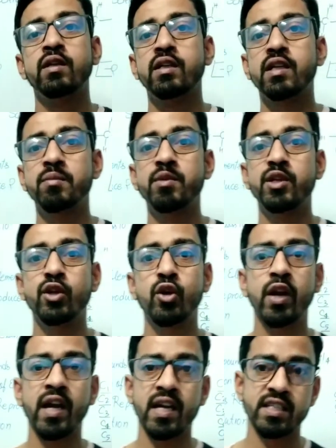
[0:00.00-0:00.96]
come in your
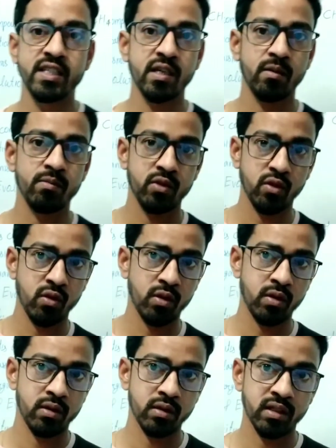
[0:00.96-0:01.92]
exams, or